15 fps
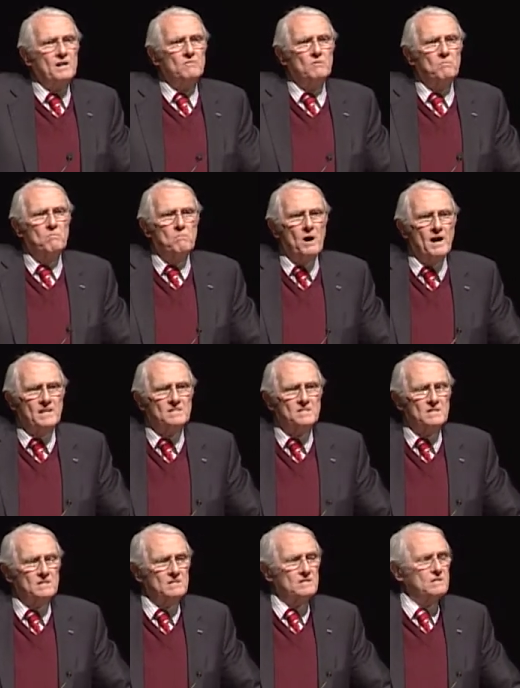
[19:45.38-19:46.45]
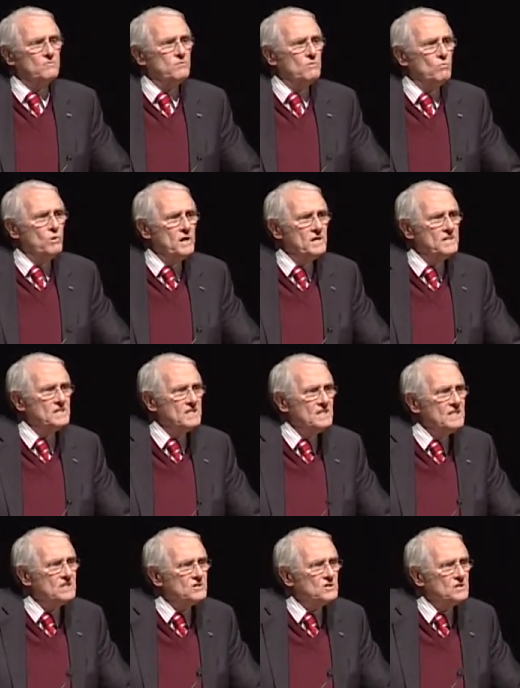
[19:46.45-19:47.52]
of a mindset, a different way to
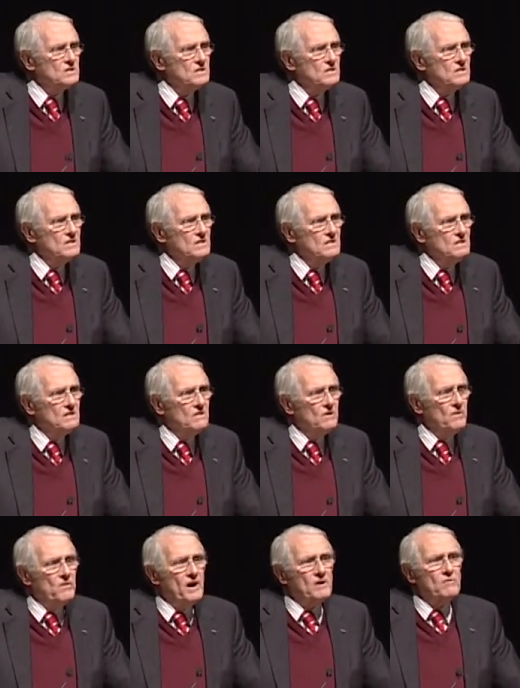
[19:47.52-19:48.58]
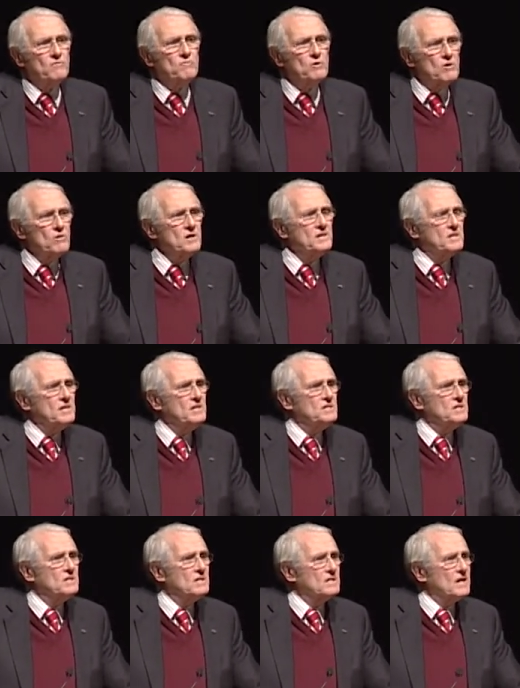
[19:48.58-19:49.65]
teach than that dreary
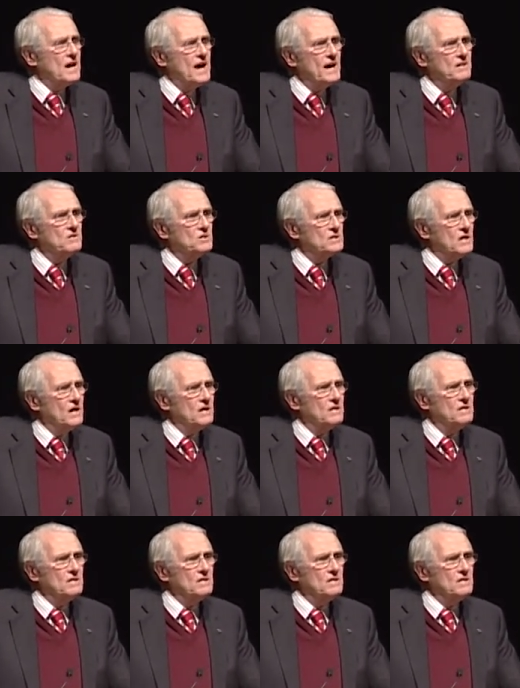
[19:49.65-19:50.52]
teaching that they had in China